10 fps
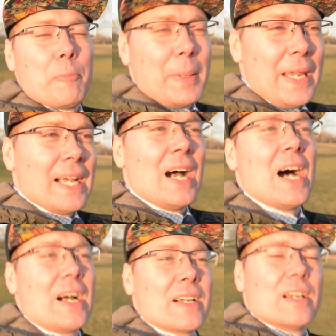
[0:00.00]
being
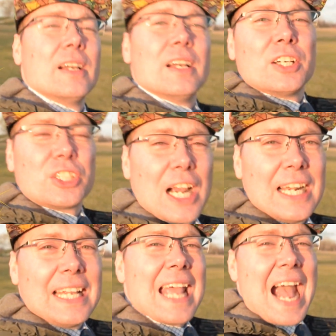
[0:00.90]
a
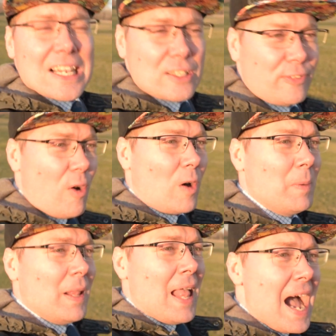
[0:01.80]
shiny
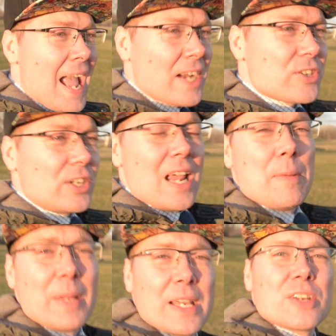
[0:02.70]
Castform, I actually
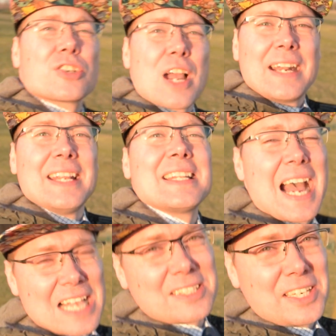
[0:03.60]
named it Shiny
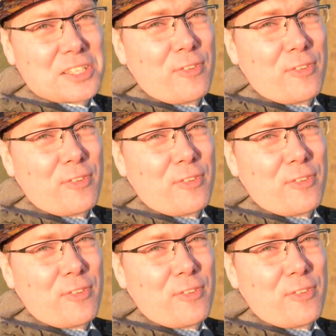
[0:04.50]
Testes